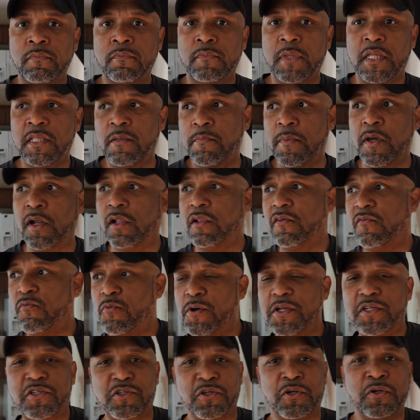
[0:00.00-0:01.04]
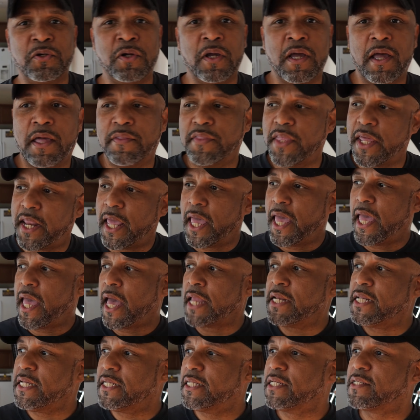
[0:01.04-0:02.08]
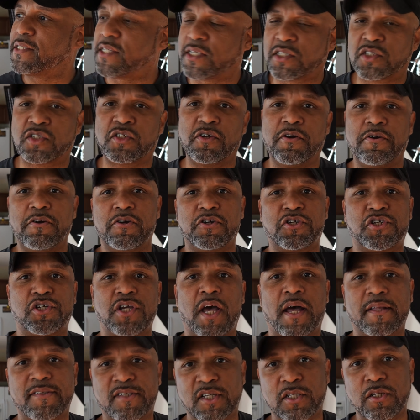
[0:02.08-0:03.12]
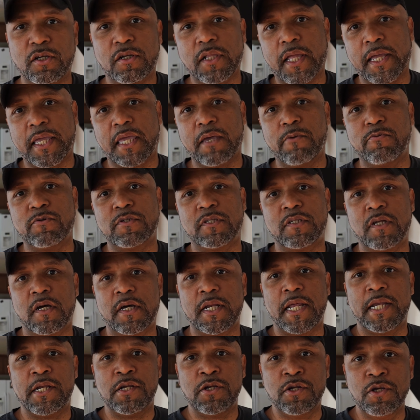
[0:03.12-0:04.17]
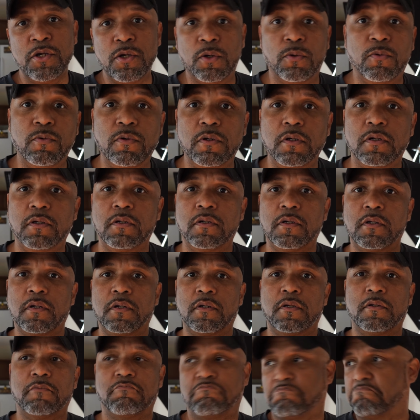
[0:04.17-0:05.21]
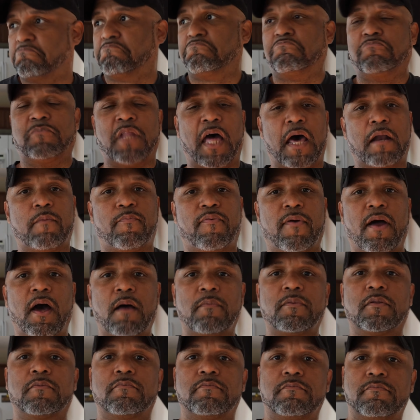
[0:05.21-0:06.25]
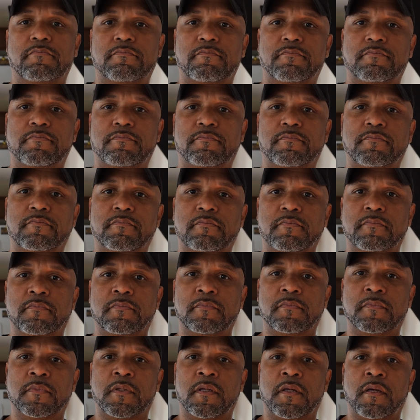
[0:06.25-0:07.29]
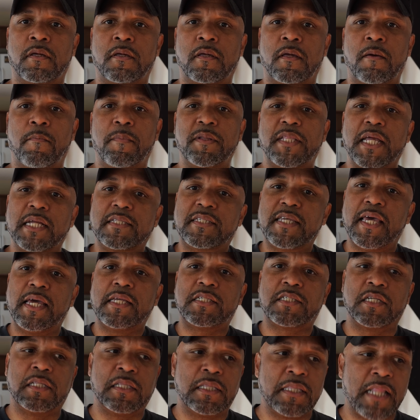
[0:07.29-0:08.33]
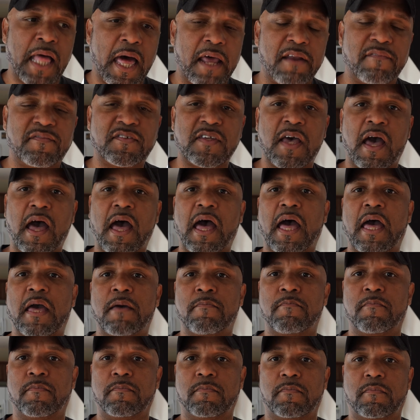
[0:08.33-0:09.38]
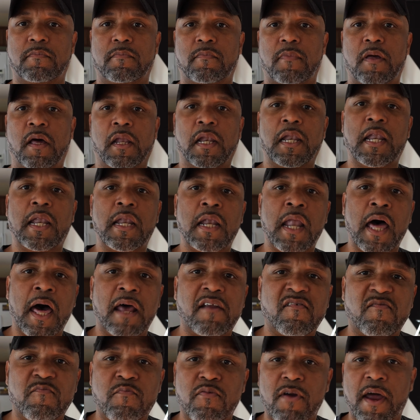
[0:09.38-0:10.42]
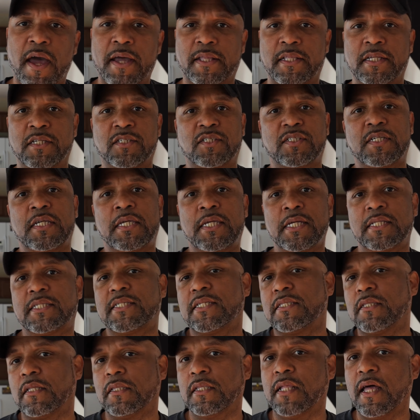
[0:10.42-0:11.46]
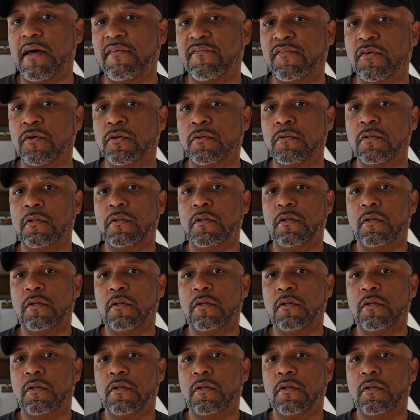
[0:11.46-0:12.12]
in the middle of winter that, hey, I need this exterior shot to look like it was done at noon, not a problem. But that takes a lot of time, a lot of practice to get to the level